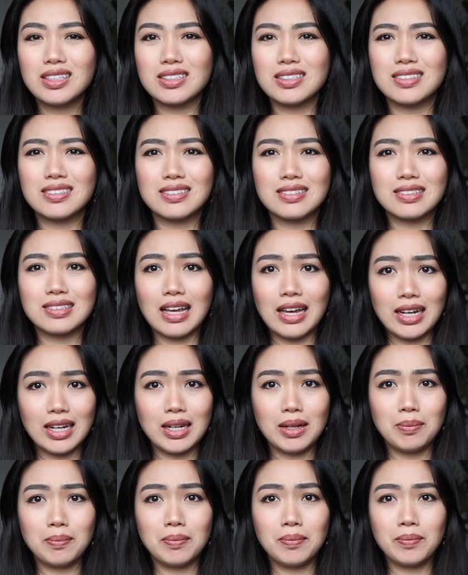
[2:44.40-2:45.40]
the
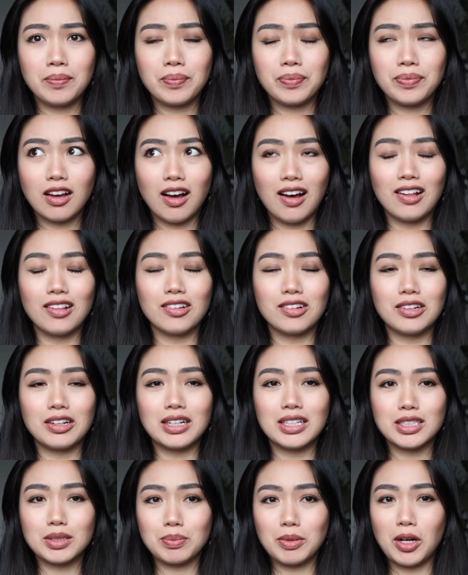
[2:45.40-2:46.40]
same color
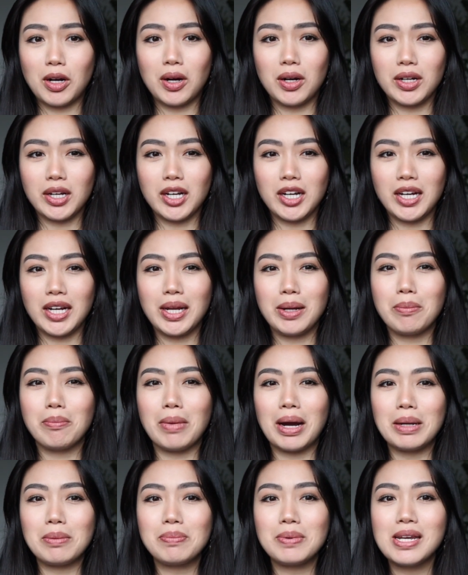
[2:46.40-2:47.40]
as Mahogany. It
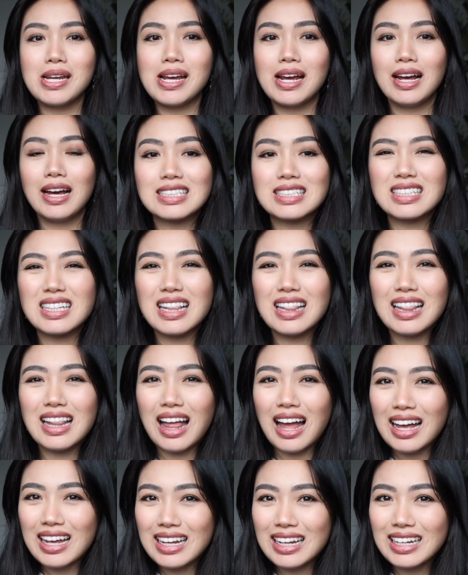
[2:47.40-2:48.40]
might be
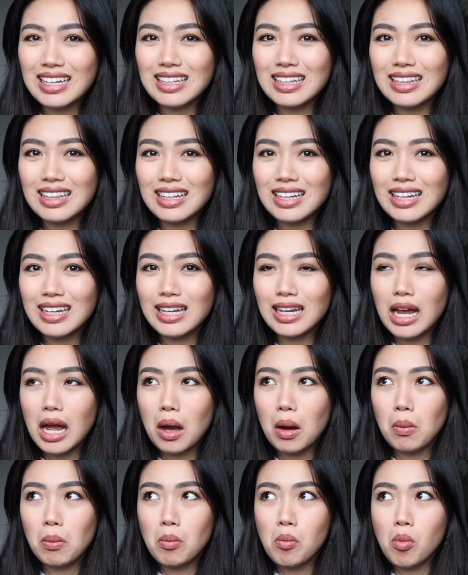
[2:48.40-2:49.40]
slightly
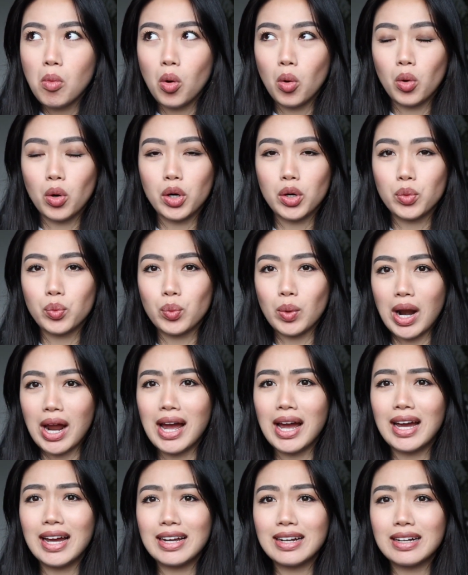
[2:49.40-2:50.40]
more
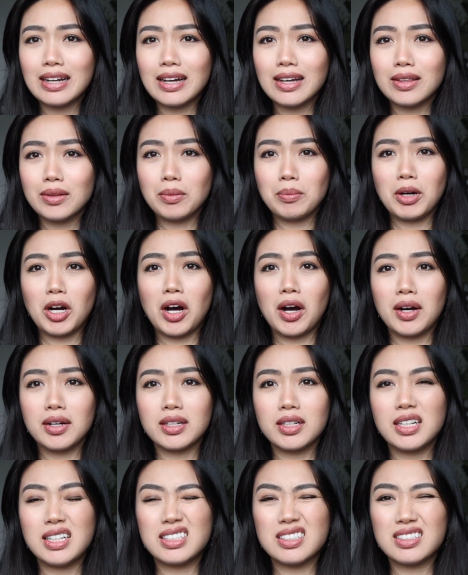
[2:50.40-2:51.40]
red and the
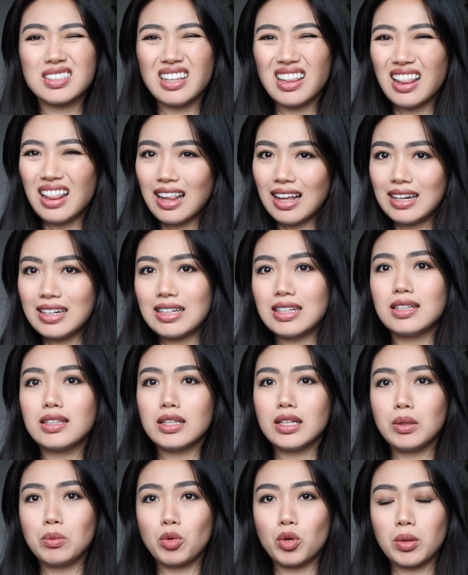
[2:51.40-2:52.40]
Mahogany
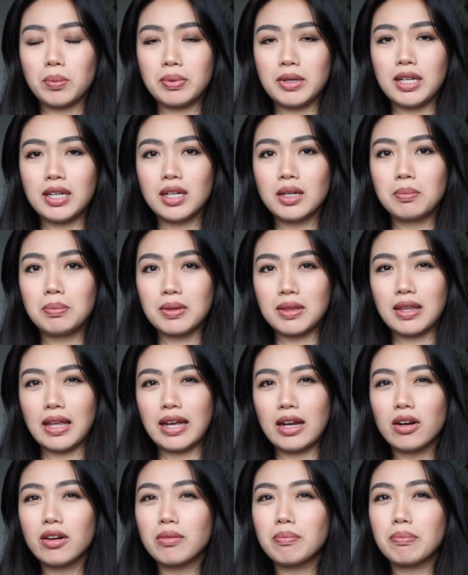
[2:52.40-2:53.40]
slightly more pink, but
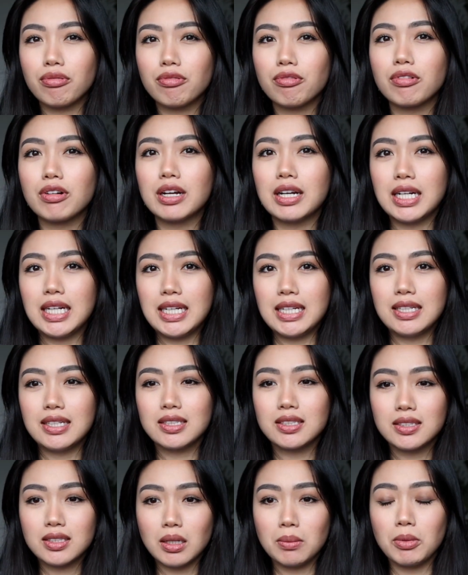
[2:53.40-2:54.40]
they are pretty
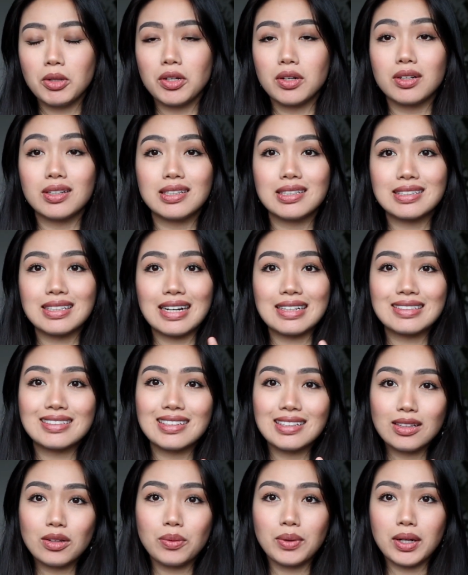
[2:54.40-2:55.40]
similar. It's
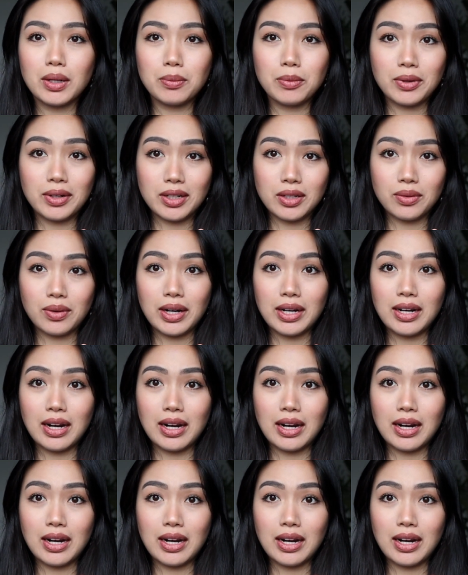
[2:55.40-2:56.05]
actually the one I'm wearing right